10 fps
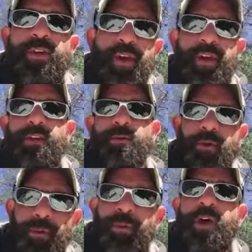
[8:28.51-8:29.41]
and you
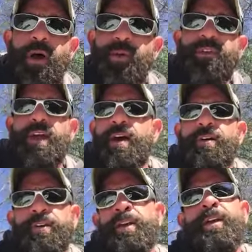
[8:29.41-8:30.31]
want to calm it
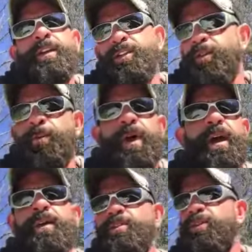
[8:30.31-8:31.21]
down because you're
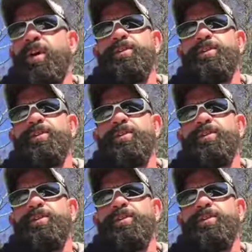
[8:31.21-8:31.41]
embarrassed.